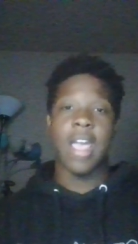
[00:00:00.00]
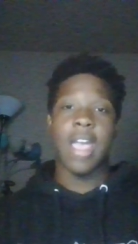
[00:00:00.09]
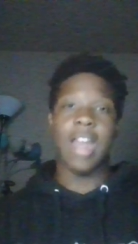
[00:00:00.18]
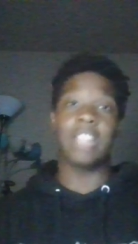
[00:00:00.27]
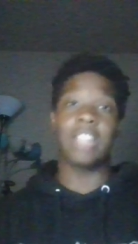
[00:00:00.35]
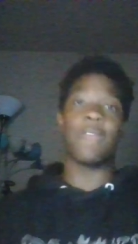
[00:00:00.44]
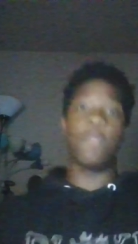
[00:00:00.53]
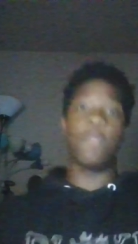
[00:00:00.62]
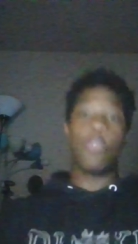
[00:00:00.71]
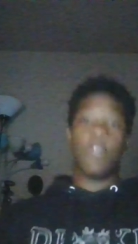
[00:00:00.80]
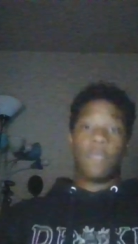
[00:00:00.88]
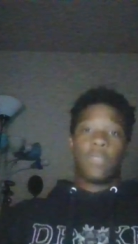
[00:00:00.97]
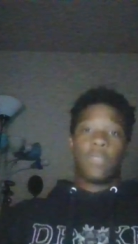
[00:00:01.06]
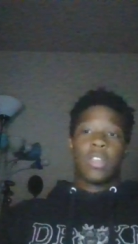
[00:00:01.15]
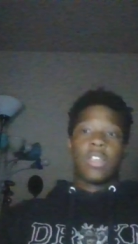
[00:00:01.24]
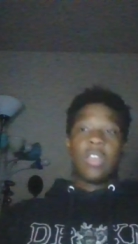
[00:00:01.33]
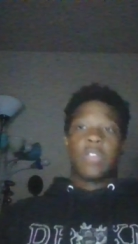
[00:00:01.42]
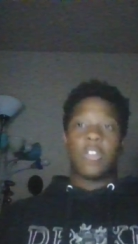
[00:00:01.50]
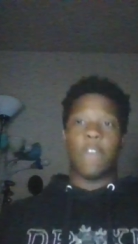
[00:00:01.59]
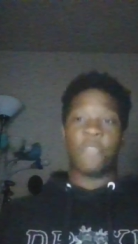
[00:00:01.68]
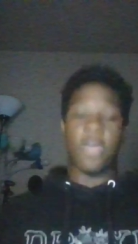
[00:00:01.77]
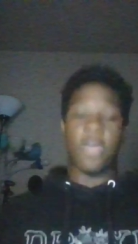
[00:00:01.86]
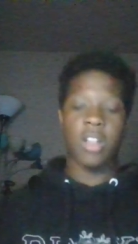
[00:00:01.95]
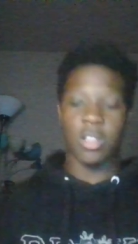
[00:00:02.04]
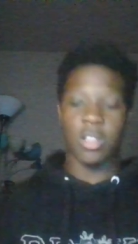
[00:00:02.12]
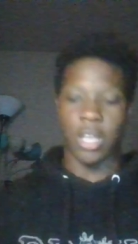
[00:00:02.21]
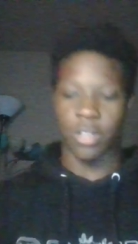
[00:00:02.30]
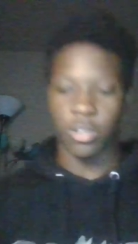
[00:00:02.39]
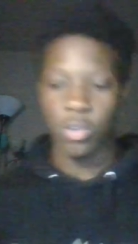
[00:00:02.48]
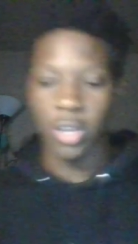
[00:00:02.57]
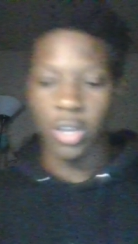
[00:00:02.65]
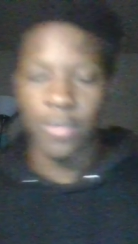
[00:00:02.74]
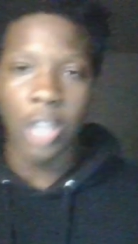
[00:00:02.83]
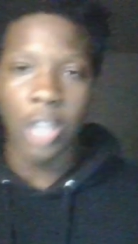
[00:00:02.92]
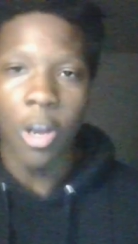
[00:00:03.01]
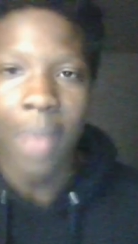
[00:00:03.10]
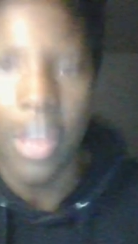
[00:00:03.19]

And I said, for the fact, like, you can even tell by the